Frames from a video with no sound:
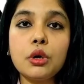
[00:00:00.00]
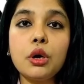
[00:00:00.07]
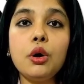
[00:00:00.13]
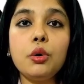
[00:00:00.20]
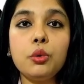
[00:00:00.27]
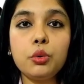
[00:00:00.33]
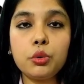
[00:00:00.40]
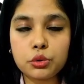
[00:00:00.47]

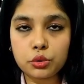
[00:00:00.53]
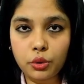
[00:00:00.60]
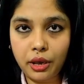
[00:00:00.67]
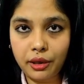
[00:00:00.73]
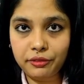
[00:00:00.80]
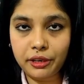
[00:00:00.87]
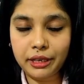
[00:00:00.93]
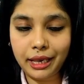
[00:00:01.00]

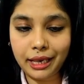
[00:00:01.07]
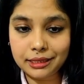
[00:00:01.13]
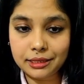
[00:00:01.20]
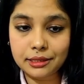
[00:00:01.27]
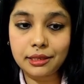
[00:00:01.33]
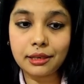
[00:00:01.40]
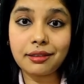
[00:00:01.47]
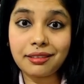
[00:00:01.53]
whosoever gets
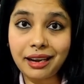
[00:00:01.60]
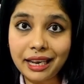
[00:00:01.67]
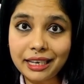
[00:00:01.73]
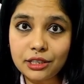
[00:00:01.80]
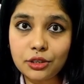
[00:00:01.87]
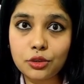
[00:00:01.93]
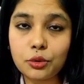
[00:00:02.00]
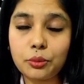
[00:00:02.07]
the
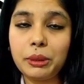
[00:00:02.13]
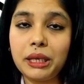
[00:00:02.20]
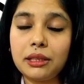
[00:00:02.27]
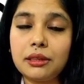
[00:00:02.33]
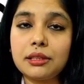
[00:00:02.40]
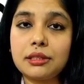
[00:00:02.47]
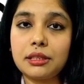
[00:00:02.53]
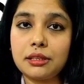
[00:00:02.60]
right to be
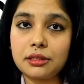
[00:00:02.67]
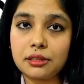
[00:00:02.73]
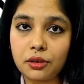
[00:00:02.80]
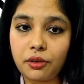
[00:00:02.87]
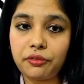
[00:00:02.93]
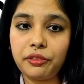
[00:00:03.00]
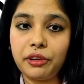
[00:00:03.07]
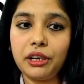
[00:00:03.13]
the citizen
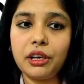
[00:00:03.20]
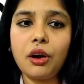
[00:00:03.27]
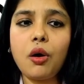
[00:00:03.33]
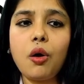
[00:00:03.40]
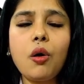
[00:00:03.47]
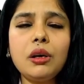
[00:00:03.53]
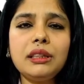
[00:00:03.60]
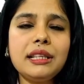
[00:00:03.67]
of India.
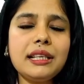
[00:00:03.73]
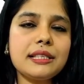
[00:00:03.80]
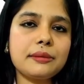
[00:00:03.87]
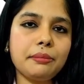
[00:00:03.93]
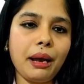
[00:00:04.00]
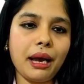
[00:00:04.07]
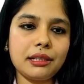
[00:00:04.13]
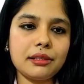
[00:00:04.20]
All these
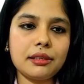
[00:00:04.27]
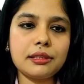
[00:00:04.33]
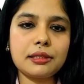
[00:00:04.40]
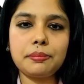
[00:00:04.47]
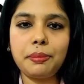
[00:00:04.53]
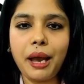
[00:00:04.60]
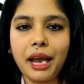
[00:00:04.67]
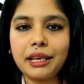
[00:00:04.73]
matters,
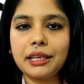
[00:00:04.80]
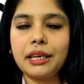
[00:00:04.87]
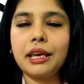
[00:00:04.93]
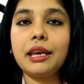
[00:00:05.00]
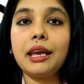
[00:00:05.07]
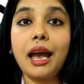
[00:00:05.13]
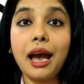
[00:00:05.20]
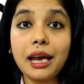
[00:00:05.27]

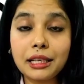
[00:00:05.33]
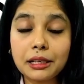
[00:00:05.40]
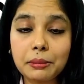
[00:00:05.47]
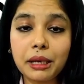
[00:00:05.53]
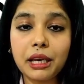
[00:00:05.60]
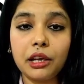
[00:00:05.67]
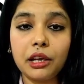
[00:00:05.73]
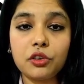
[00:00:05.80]
banking,
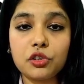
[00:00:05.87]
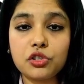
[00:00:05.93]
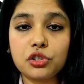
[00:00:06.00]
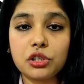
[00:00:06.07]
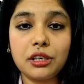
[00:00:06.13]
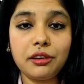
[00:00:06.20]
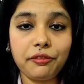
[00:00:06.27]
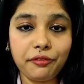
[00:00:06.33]
atomic
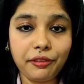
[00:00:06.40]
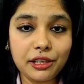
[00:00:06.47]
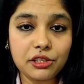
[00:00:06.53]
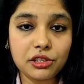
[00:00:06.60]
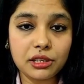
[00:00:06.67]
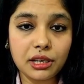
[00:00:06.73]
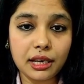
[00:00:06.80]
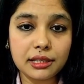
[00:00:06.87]
energy, defense
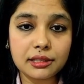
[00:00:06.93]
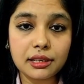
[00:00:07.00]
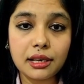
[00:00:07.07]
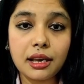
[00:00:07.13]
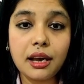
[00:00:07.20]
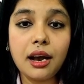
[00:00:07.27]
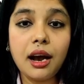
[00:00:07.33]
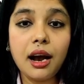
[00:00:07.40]
ties,
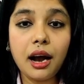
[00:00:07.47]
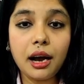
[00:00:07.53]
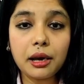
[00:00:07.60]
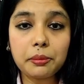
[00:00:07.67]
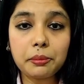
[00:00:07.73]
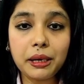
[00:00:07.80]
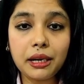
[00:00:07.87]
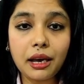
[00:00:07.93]
are
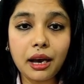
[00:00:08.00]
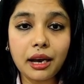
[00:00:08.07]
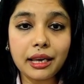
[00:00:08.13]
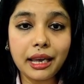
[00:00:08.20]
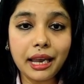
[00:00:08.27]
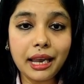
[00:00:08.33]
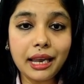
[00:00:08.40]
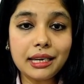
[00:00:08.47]
being
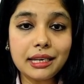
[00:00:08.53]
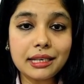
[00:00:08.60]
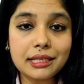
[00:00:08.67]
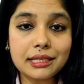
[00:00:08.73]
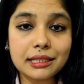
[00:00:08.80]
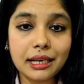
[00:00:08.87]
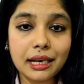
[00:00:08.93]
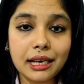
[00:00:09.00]
again
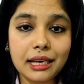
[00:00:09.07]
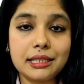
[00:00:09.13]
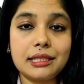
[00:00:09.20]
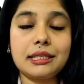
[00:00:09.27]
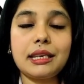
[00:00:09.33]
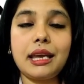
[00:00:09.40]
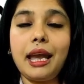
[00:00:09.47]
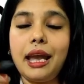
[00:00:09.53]

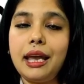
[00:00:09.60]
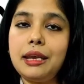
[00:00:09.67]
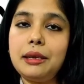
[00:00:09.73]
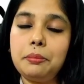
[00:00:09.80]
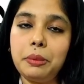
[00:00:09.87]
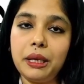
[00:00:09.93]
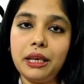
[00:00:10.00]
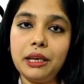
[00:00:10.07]
discussed and
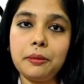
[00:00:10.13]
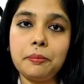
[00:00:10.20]
being